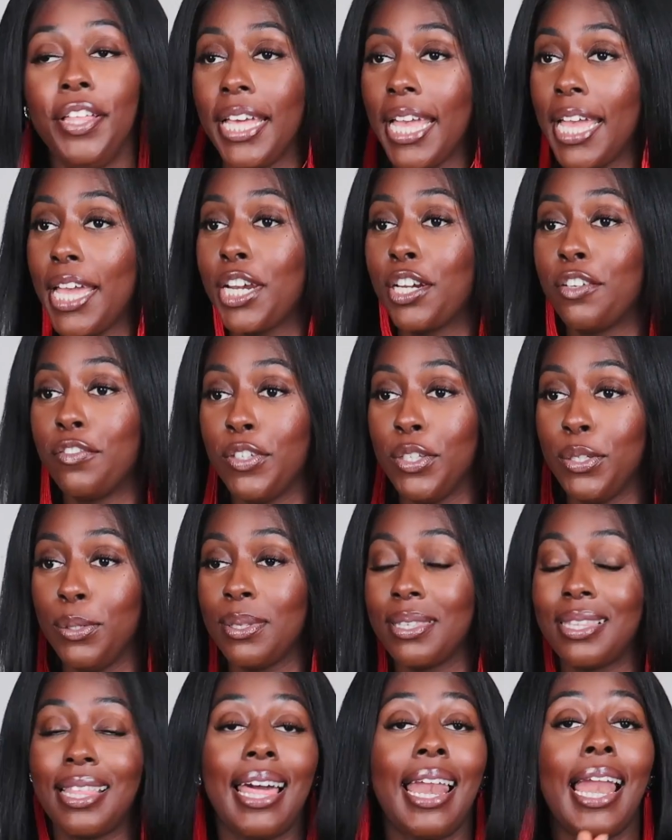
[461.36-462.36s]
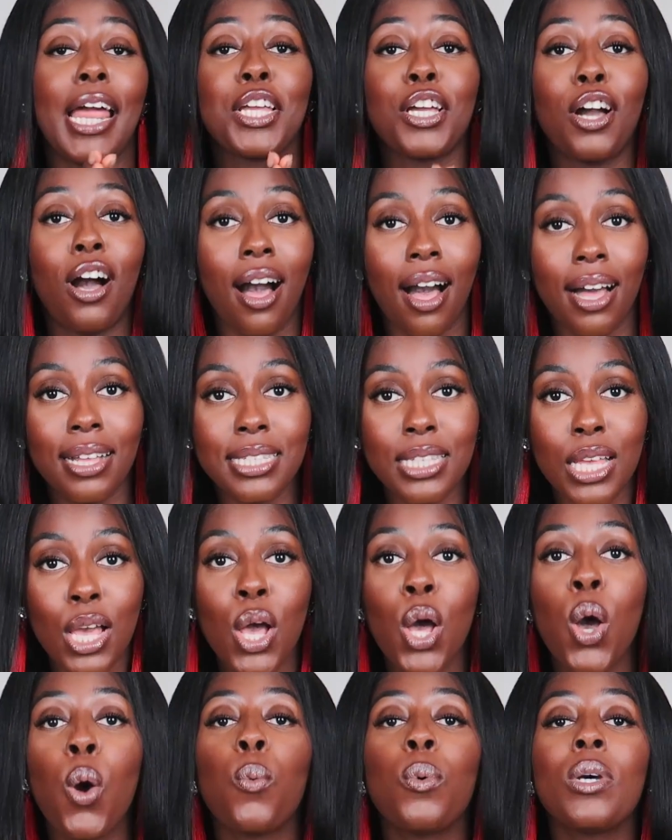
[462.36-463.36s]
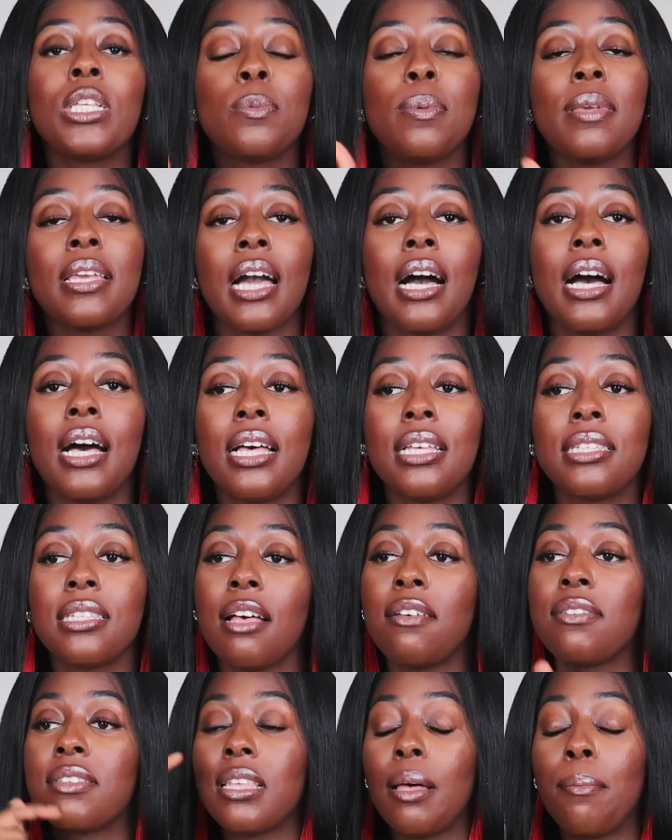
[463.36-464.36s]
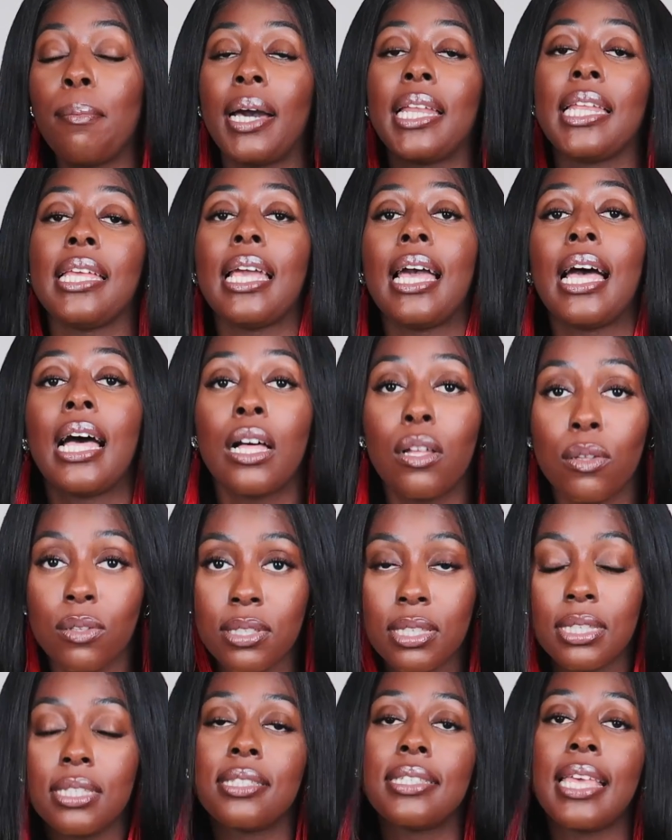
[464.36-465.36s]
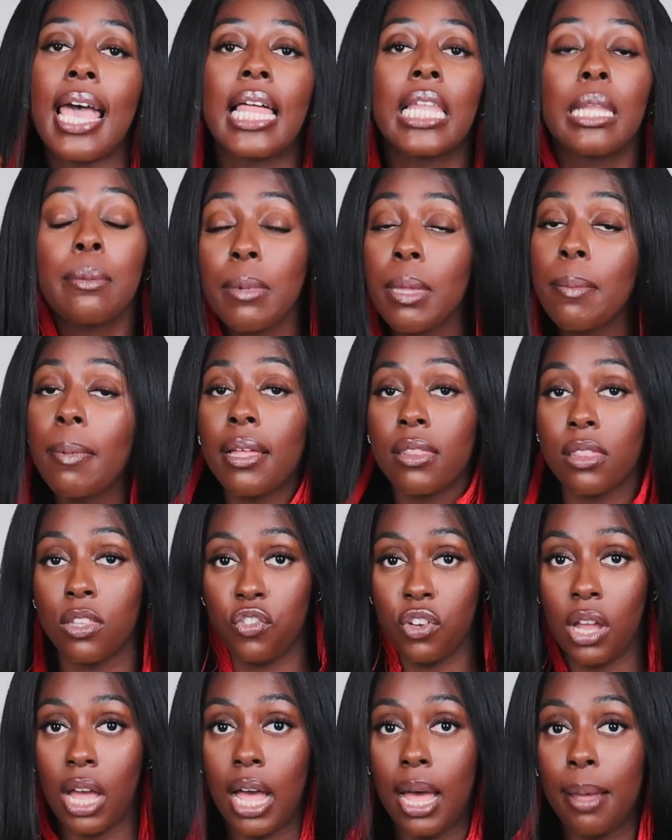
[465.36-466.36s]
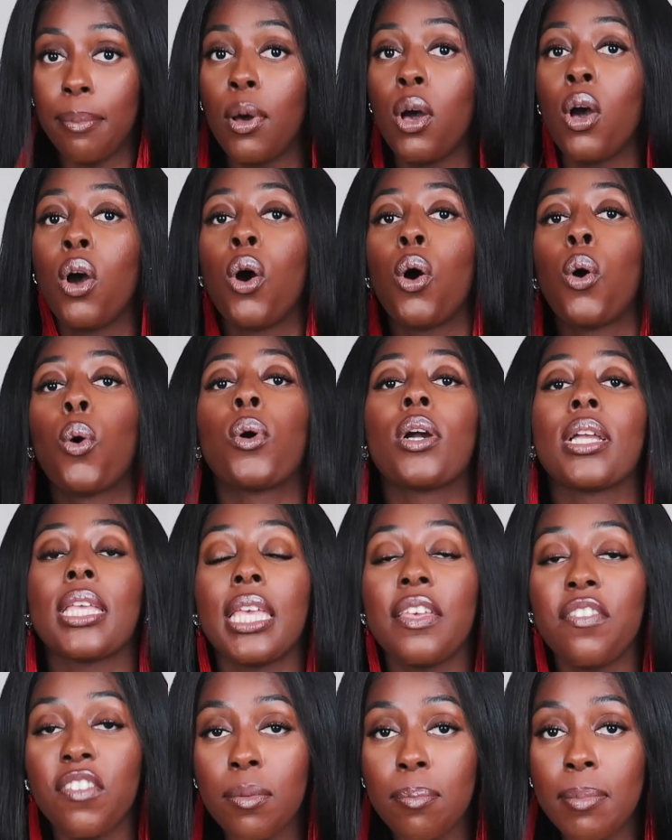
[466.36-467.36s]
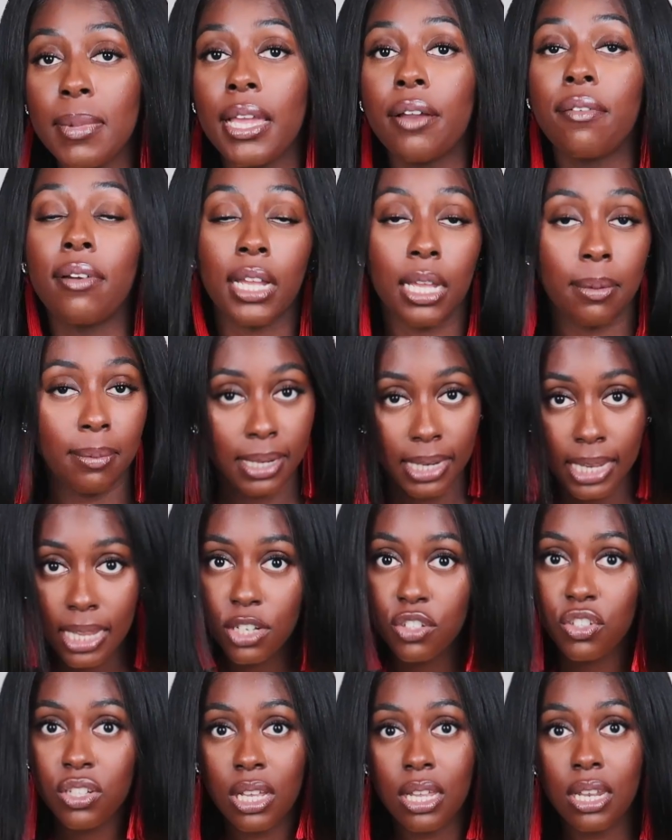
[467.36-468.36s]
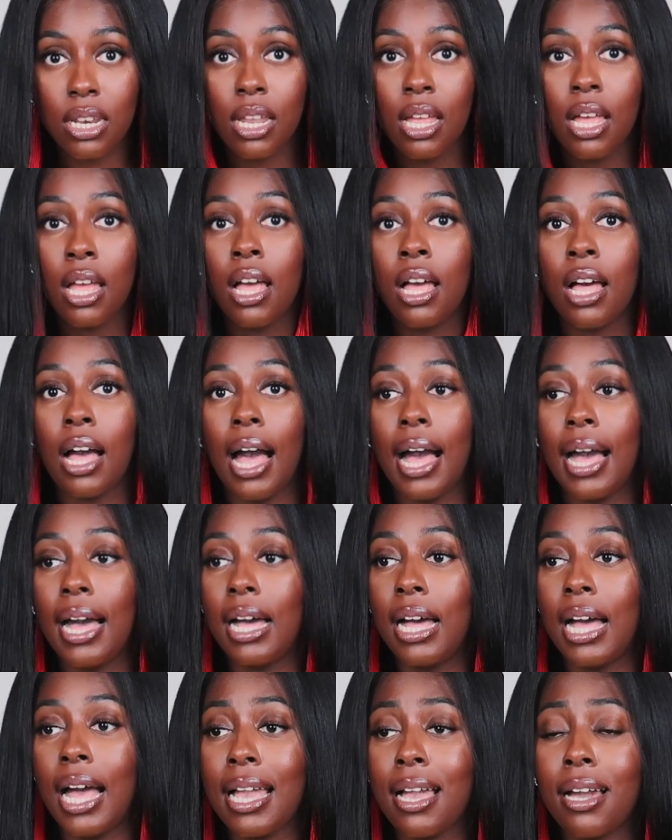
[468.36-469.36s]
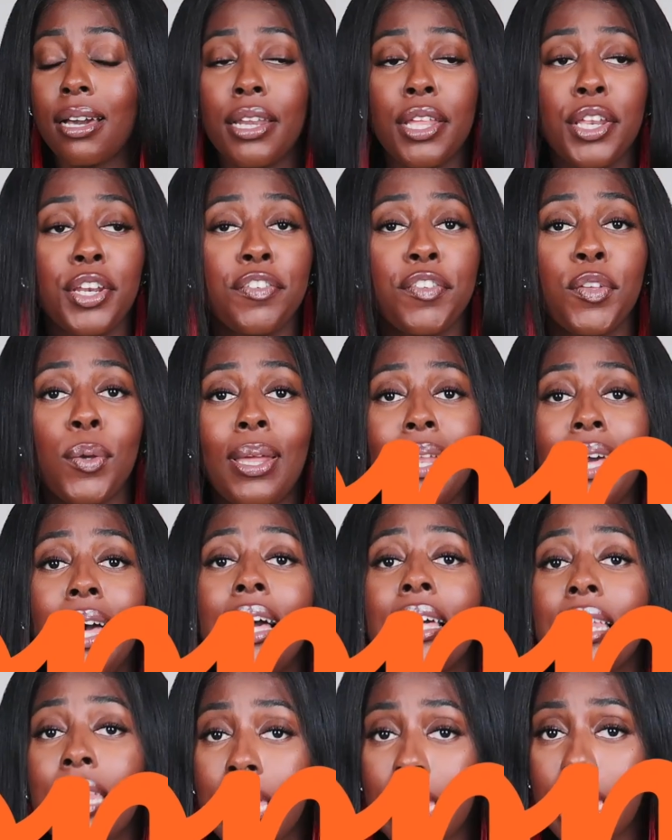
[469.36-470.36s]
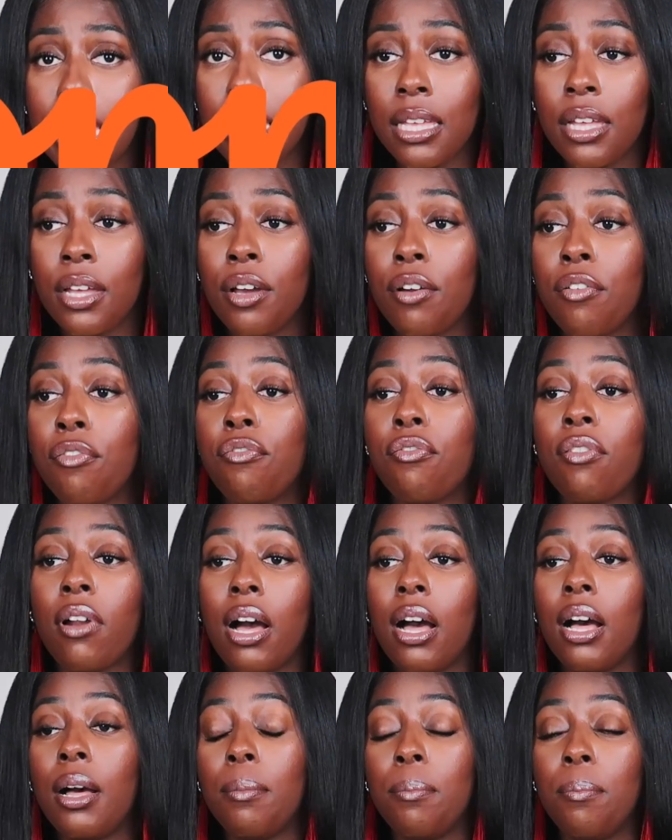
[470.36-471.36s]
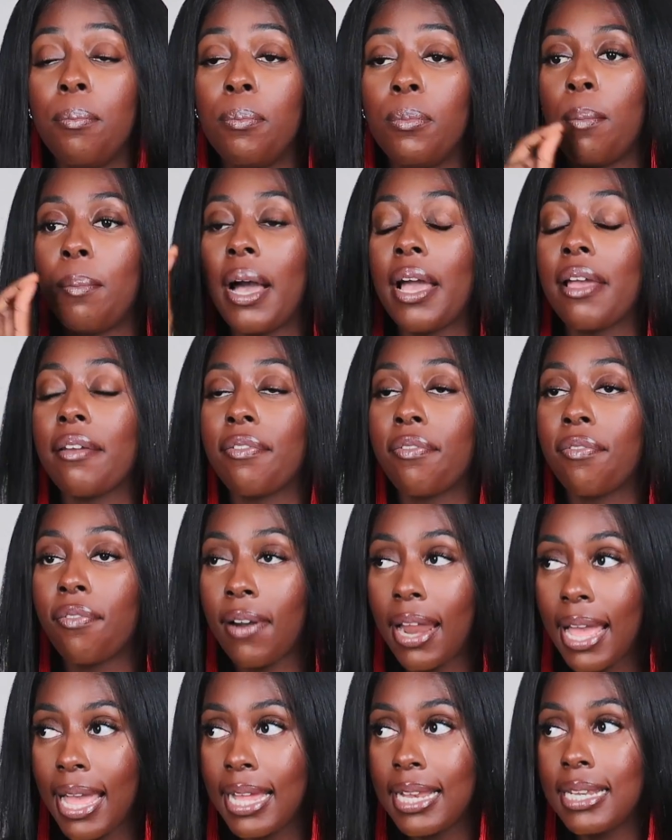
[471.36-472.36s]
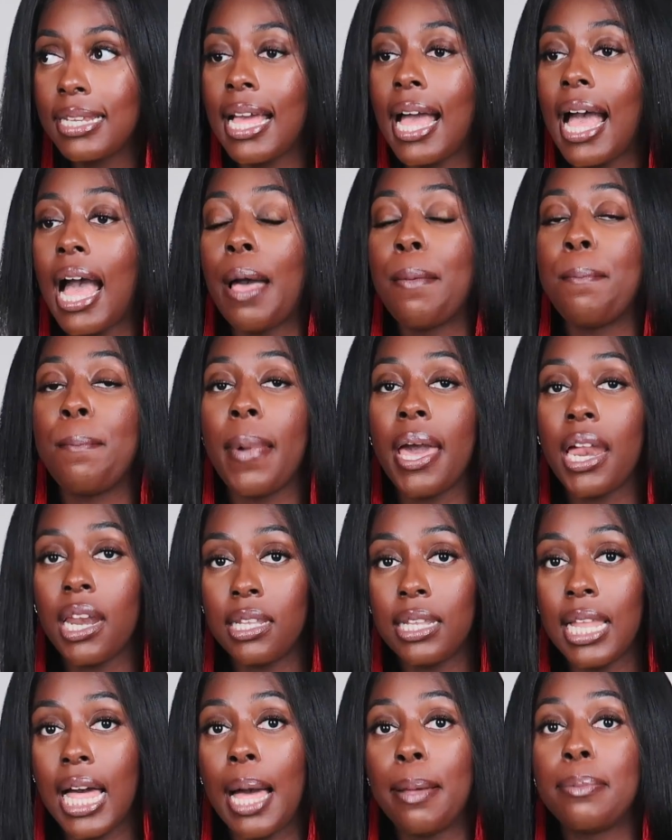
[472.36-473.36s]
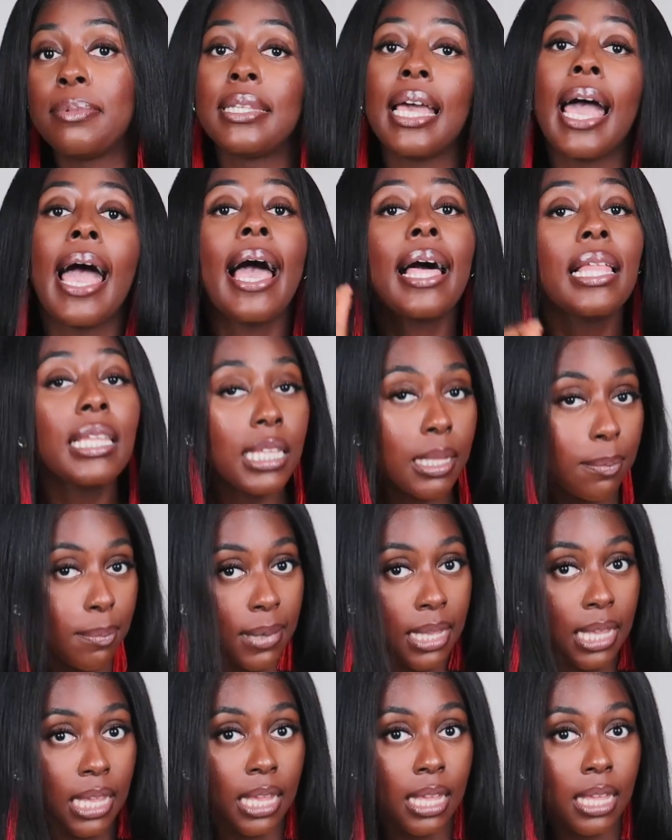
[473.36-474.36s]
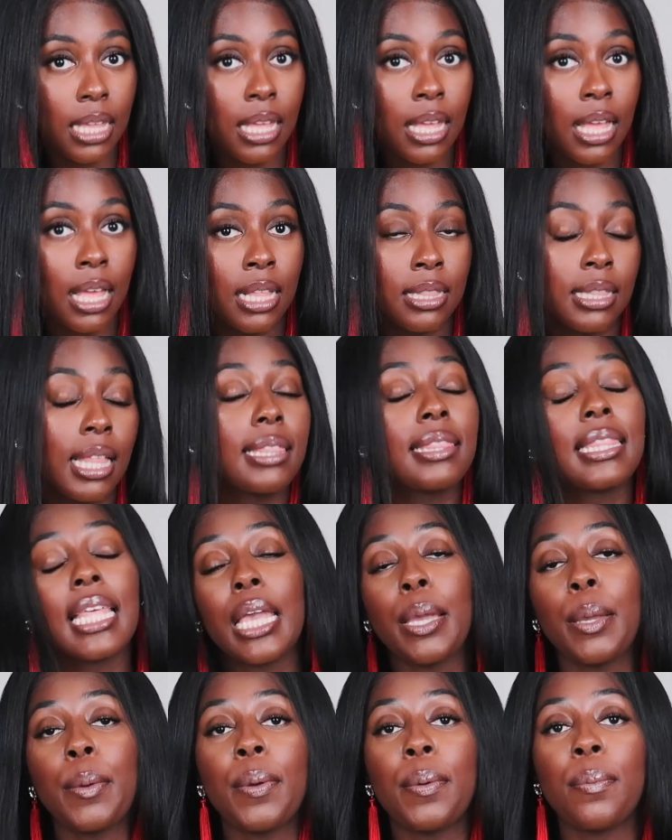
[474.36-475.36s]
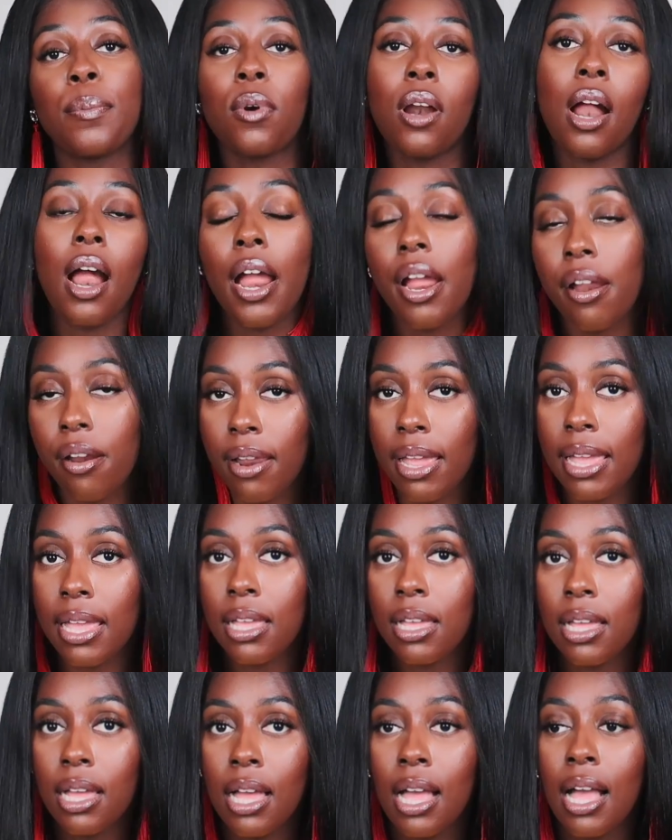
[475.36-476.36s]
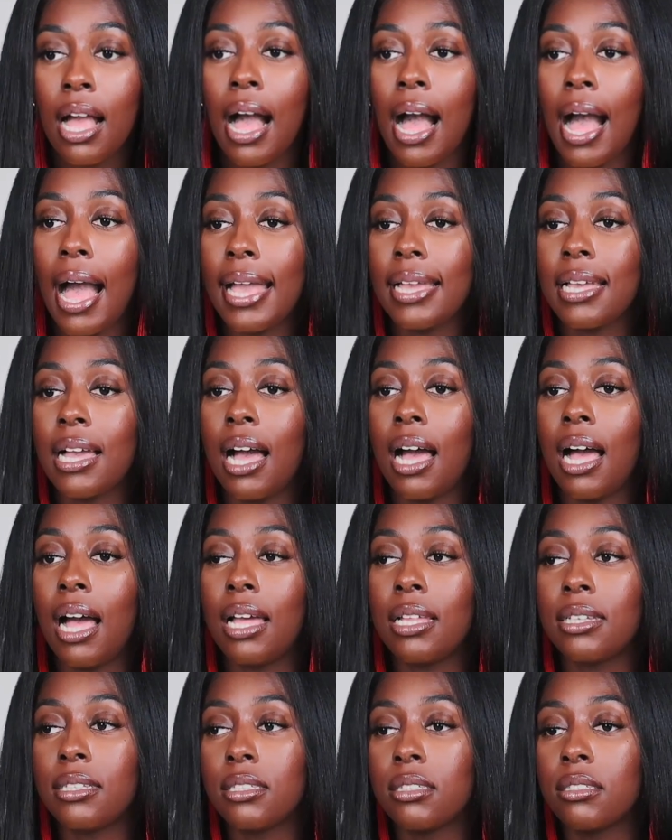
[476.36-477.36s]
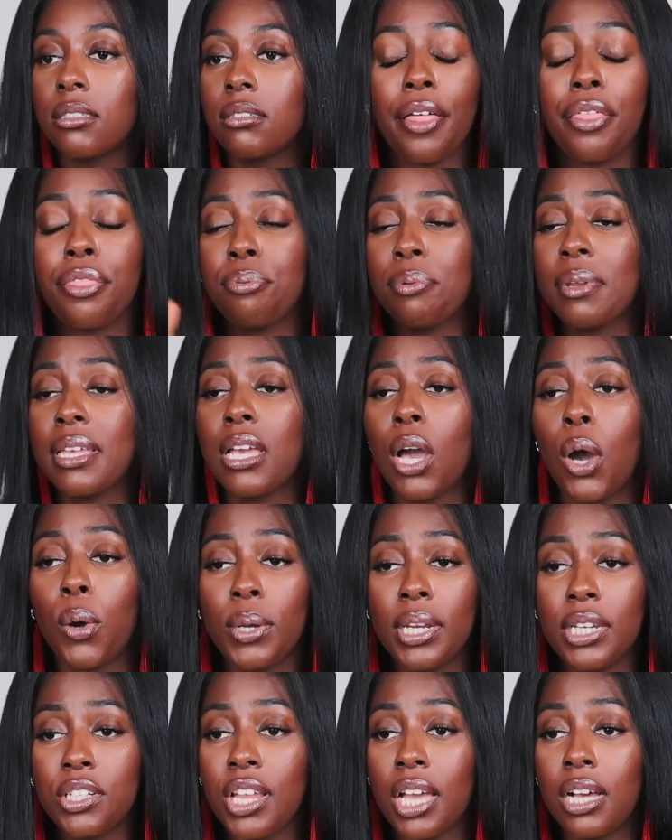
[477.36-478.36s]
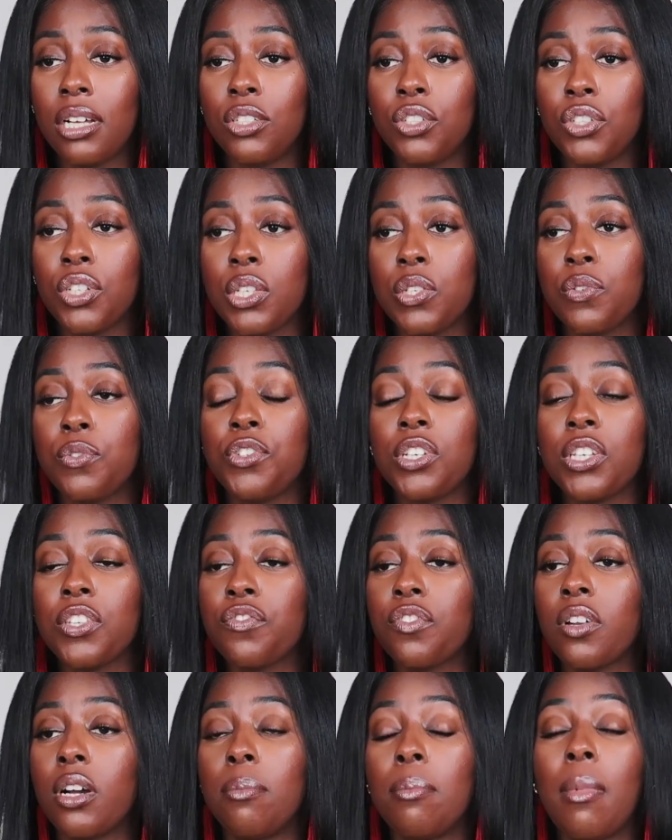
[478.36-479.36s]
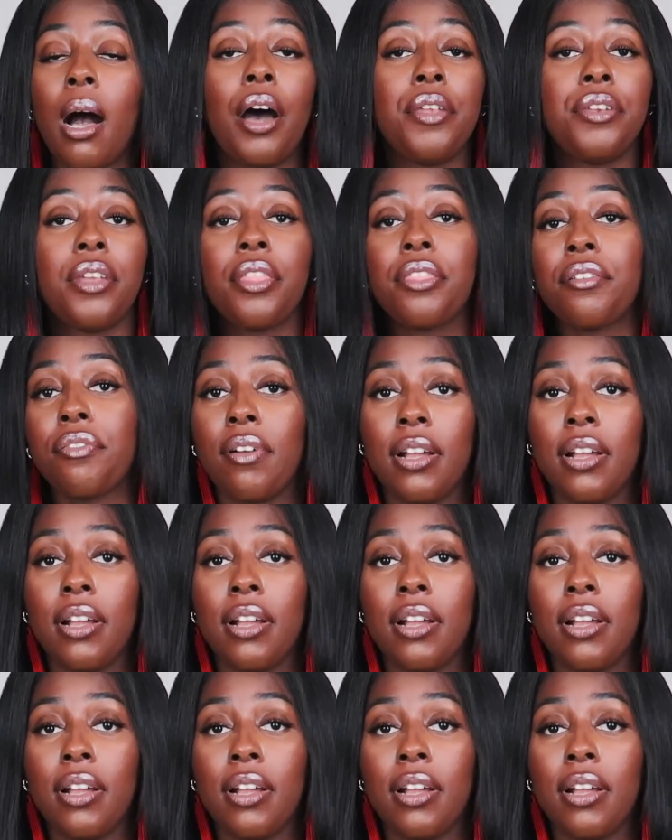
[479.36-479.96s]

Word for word: interviews that I got was because of somebody else telling me about the job or giving me a recommendation. I got an interview at Honey from my friend at Metalab telling me that they were hiring. I got 3 coding challenges just from another